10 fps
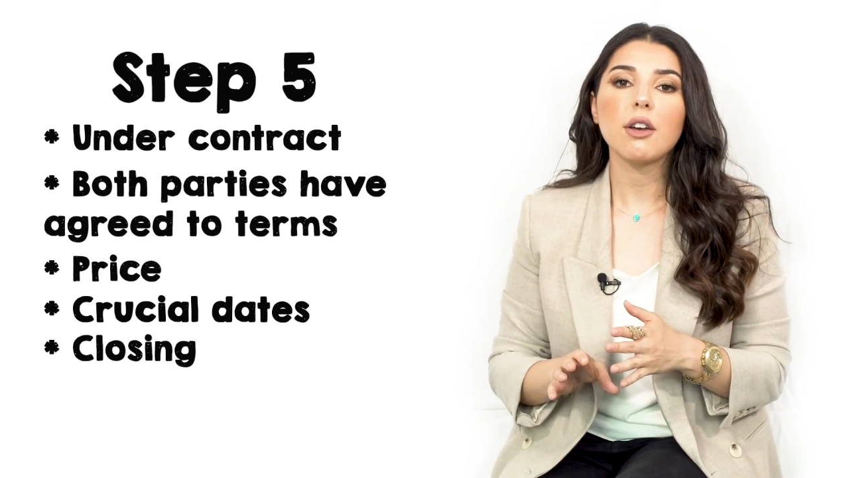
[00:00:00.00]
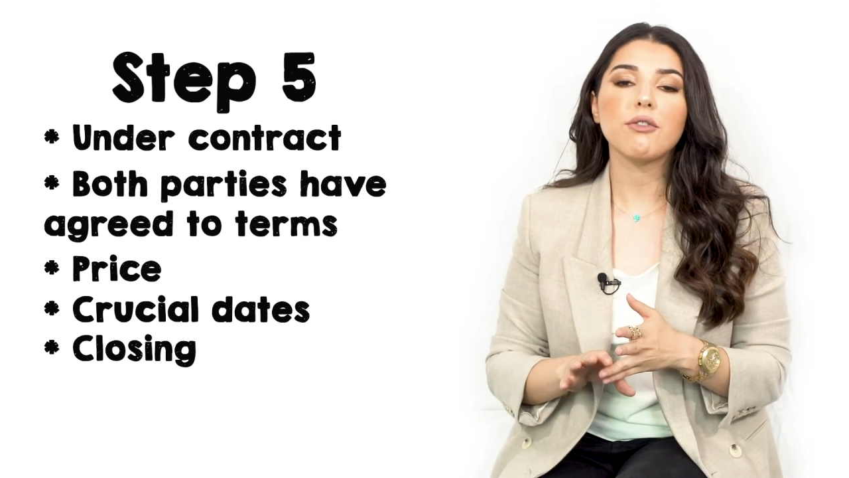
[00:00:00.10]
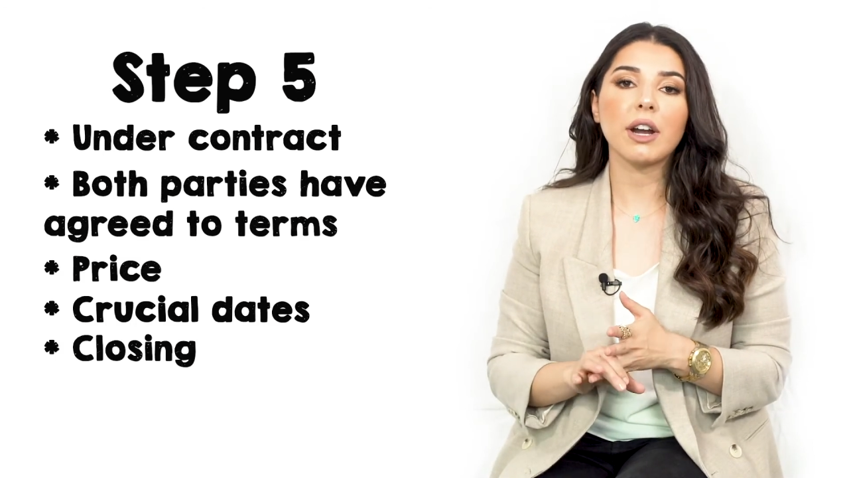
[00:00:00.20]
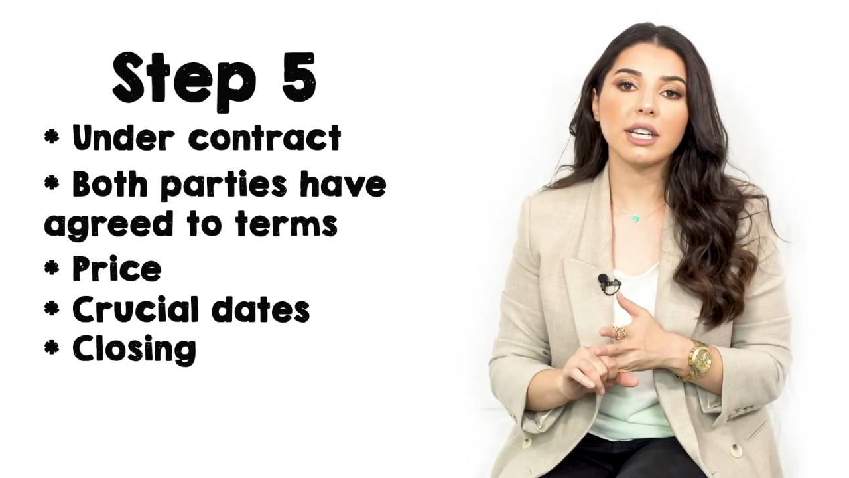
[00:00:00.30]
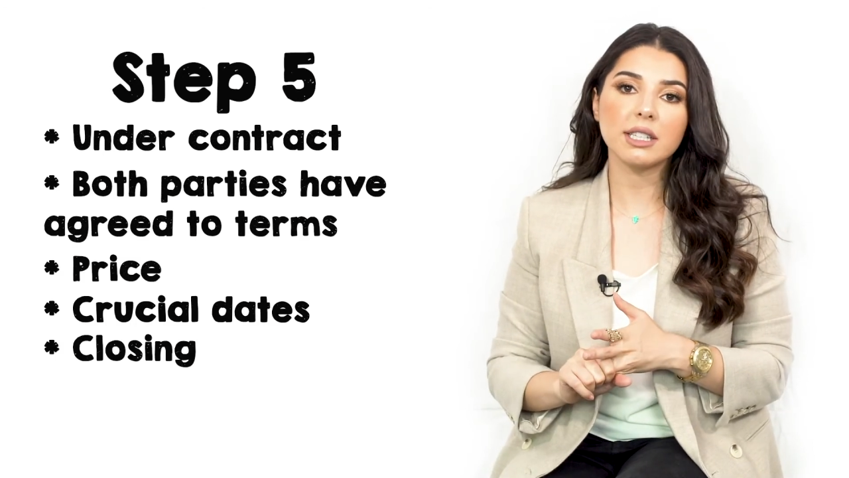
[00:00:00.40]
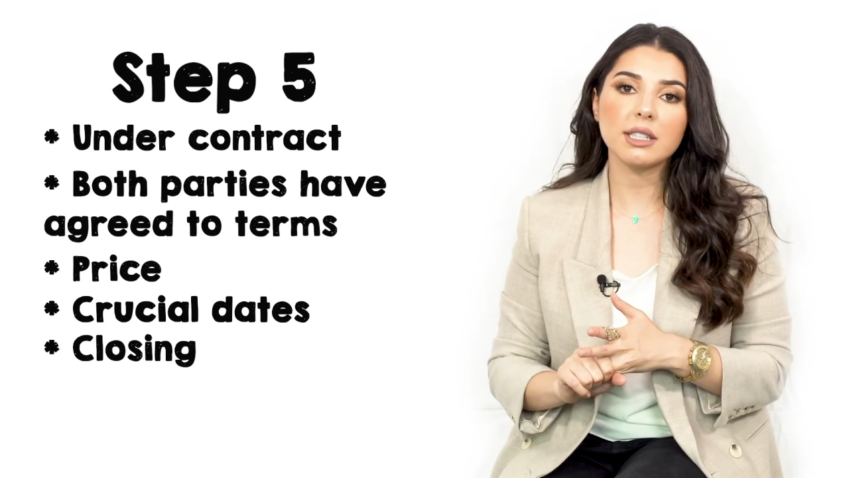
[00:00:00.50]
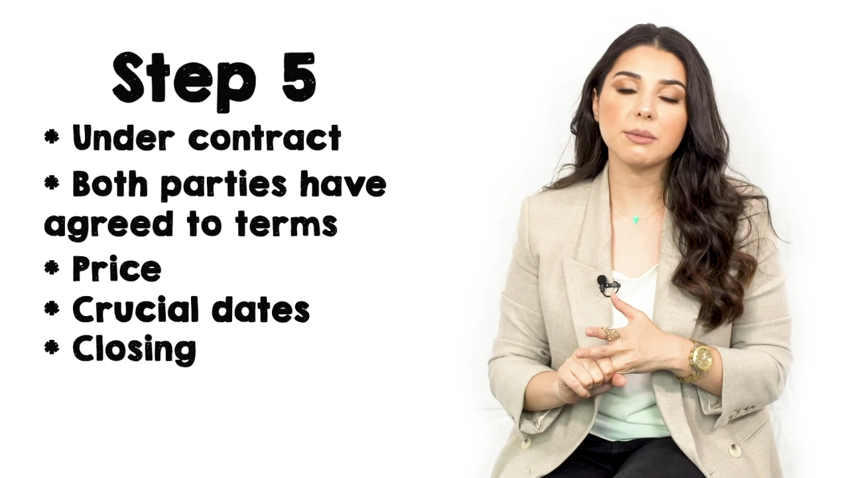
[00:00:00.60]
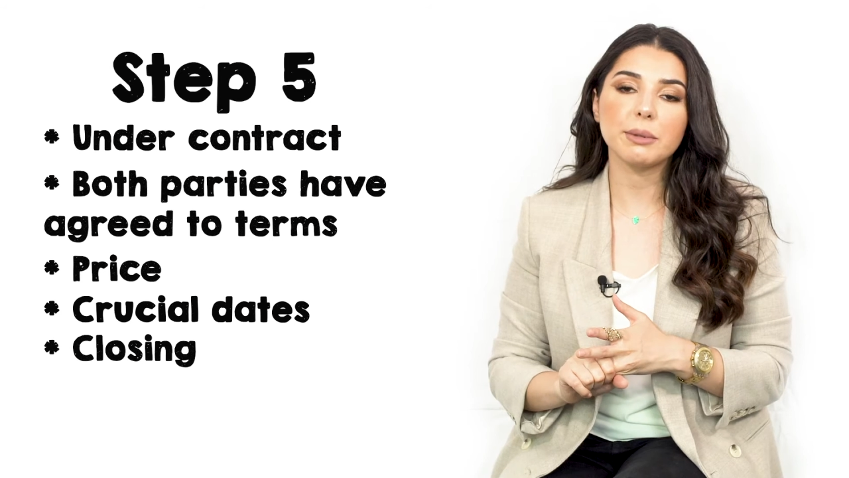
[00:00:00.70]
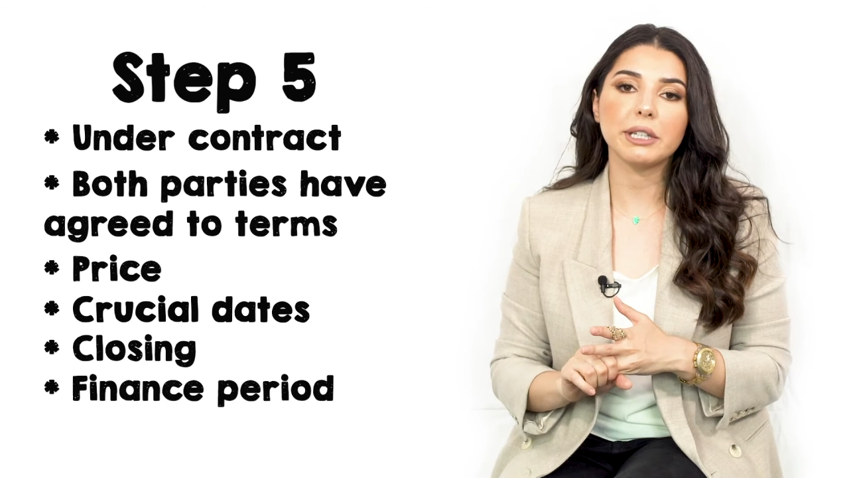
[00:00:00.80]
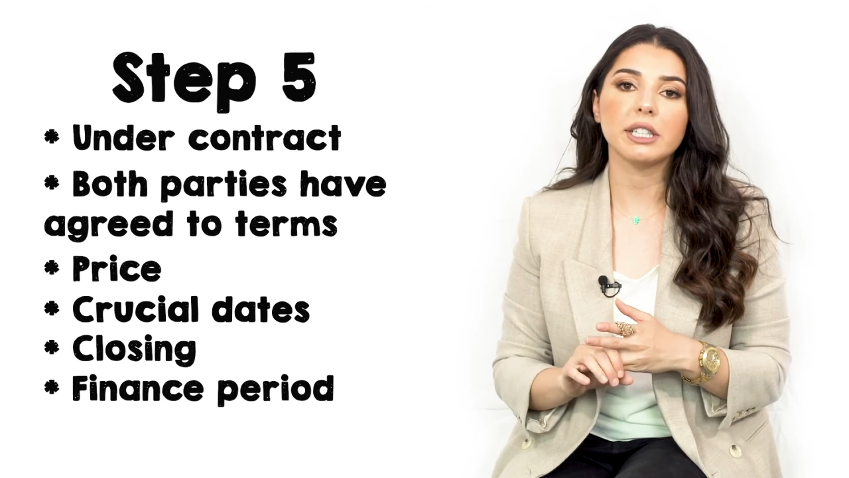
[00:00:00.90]

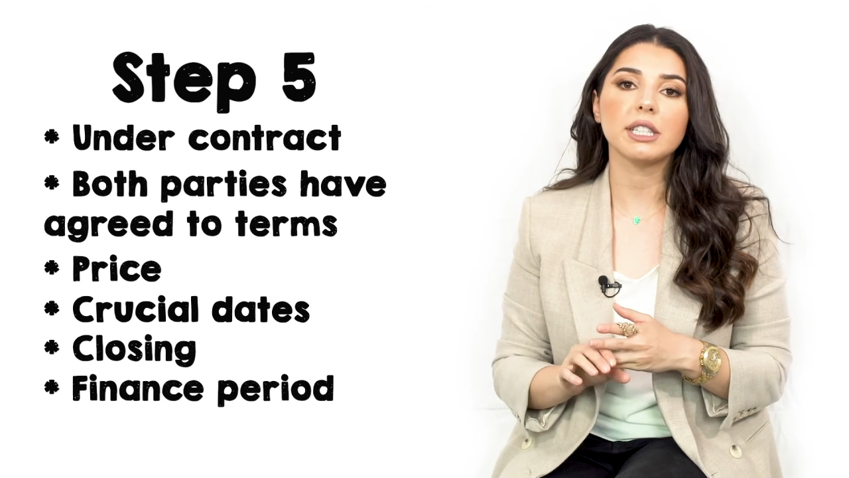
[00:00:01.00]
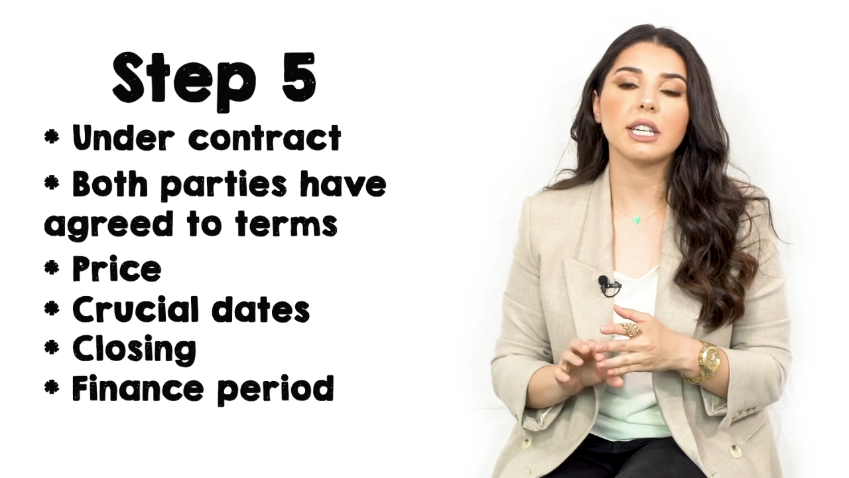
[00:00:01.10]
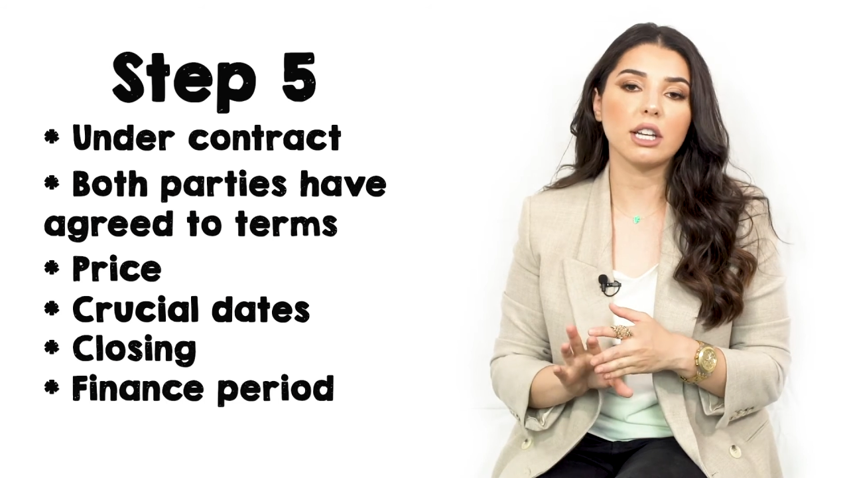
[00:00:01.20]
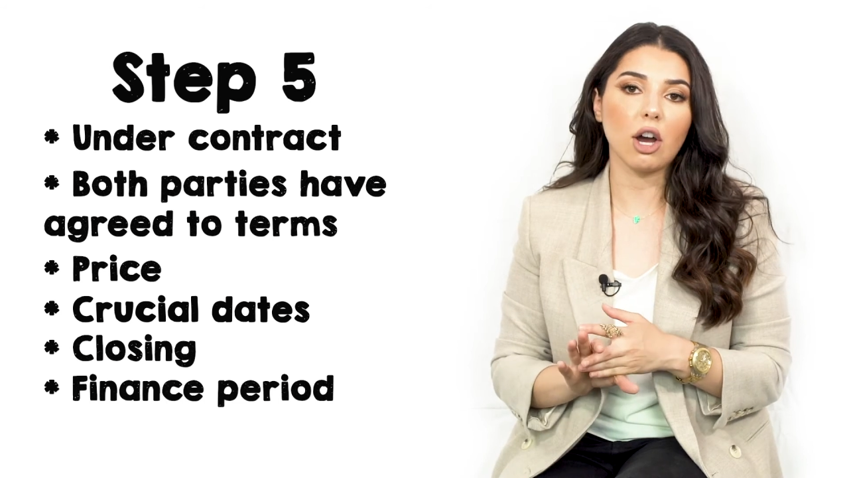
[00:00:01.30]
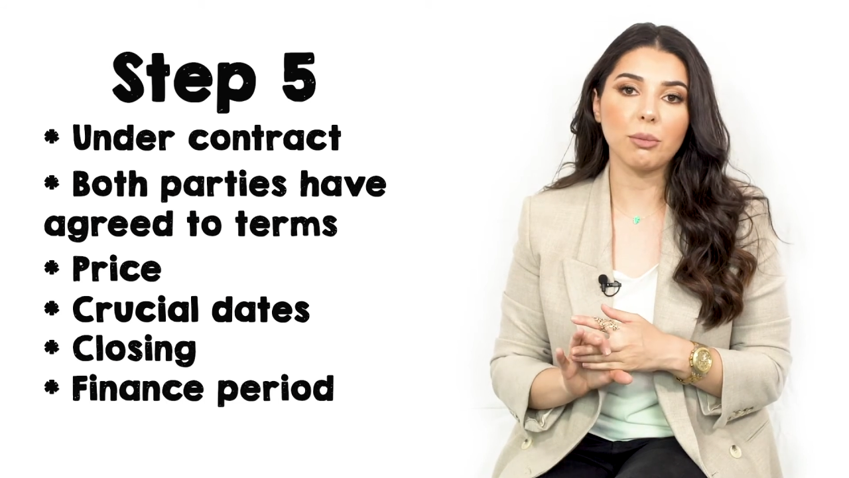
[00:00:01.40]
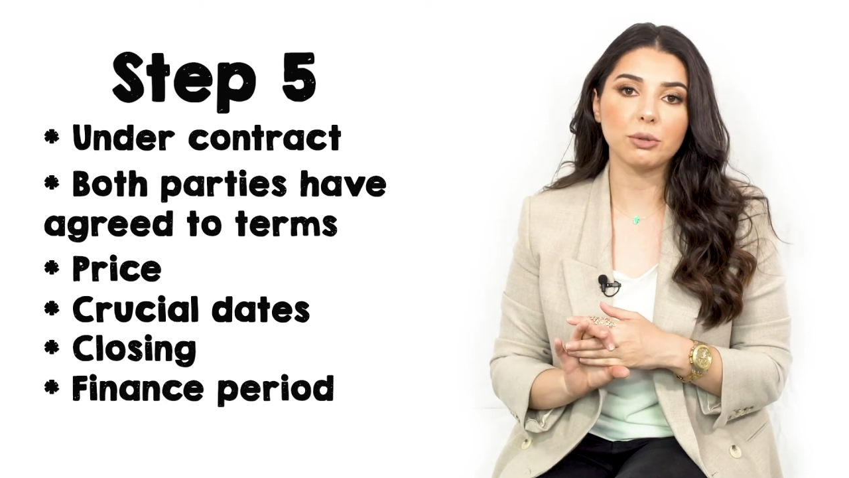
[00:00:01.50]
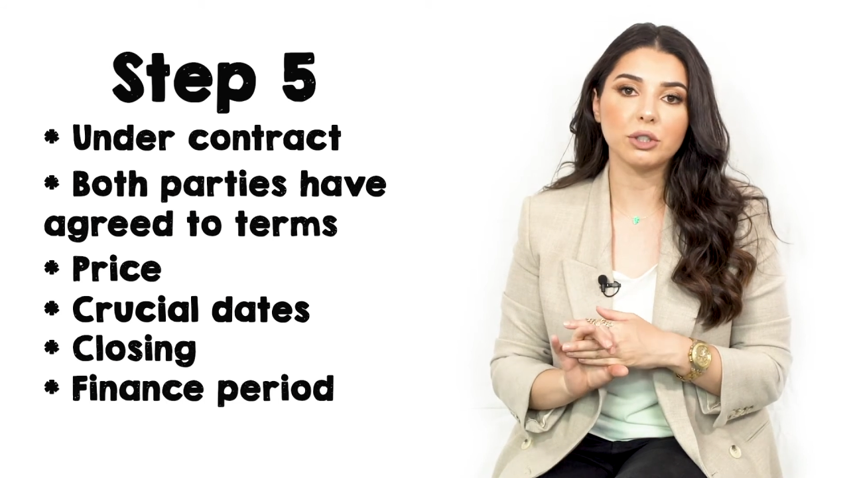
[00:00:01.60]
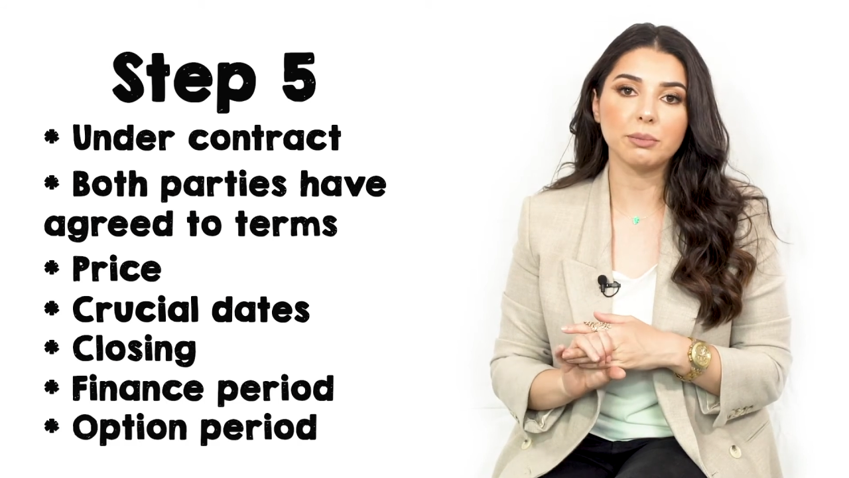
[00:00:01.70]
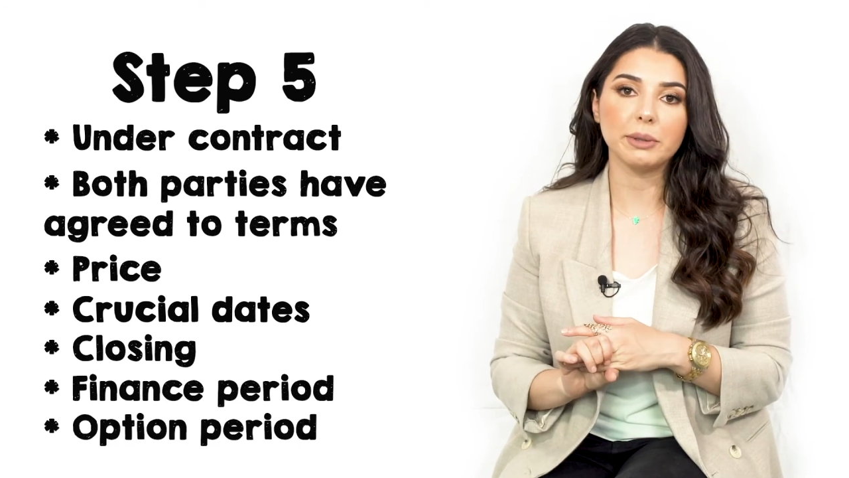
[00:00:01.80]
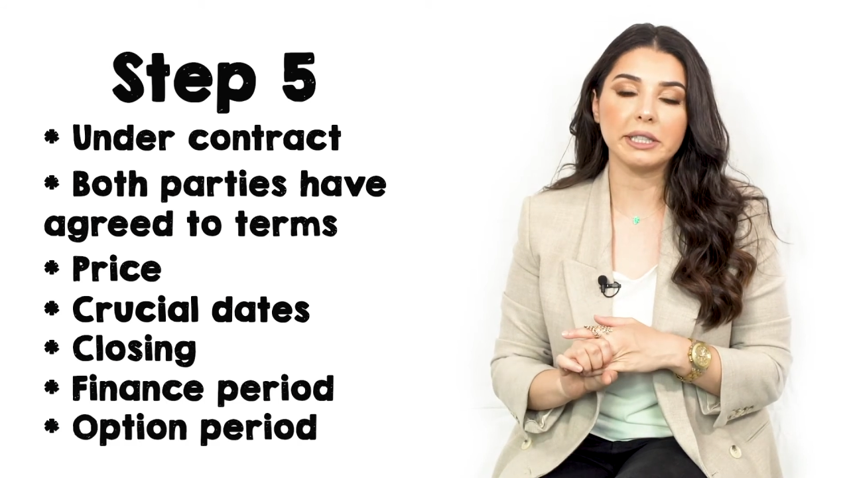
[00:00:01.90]
finance period, and
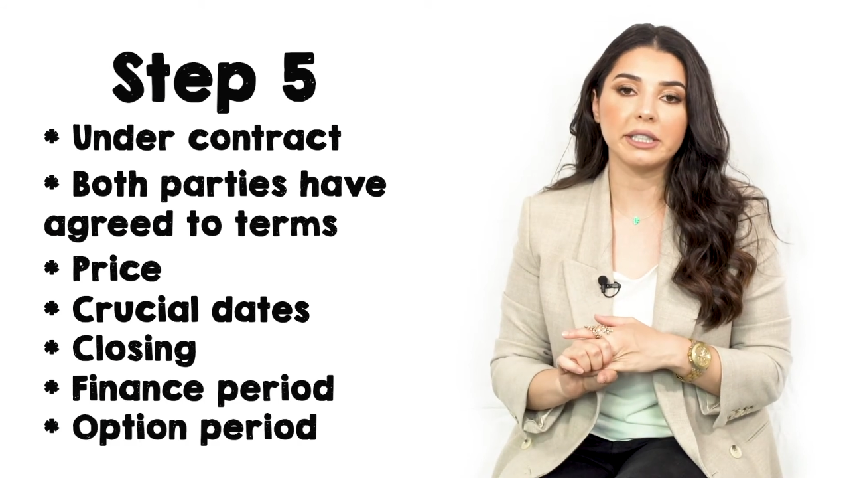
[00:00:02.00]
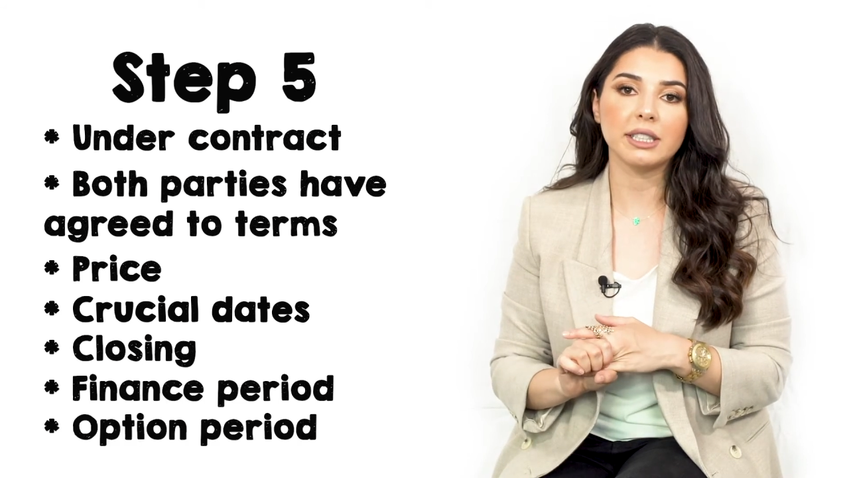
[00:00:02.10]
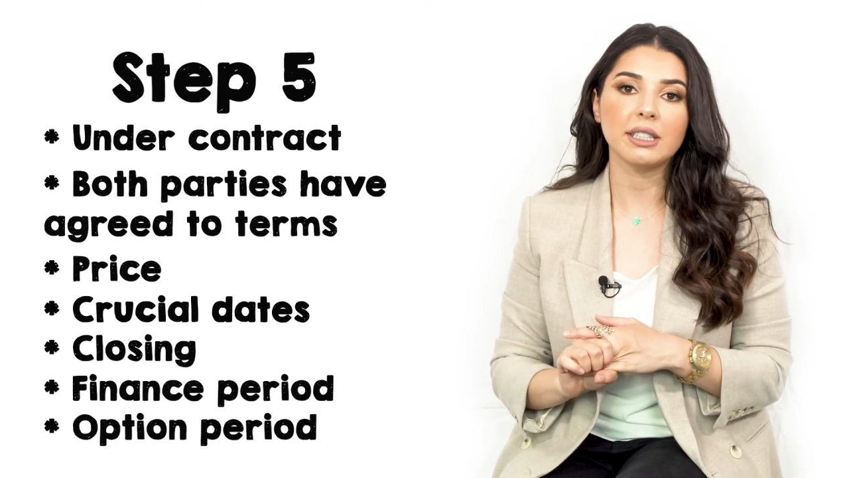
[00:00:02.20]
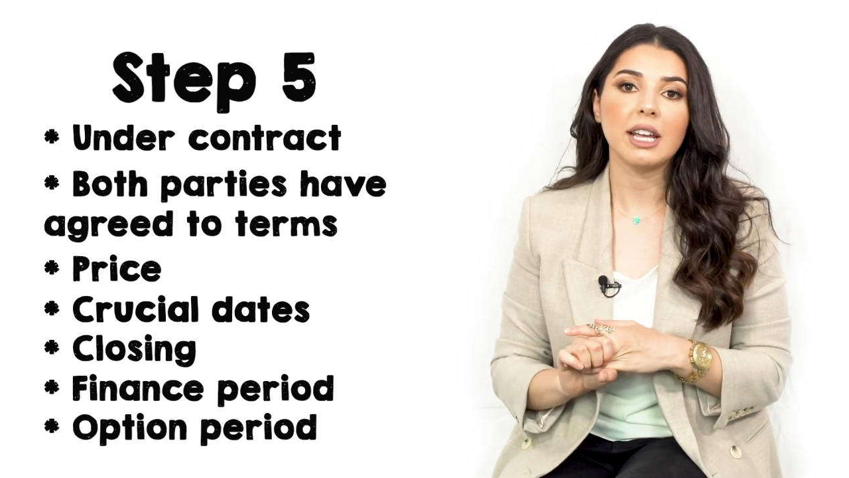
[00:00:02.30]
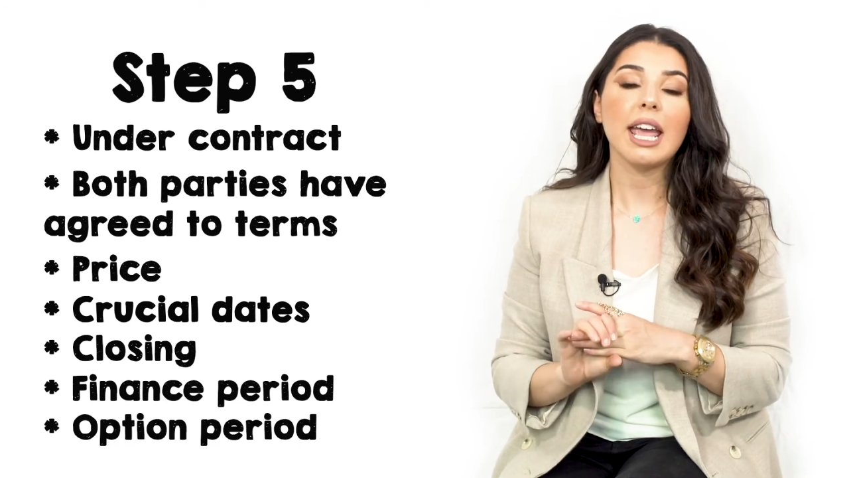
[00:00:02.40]
option period,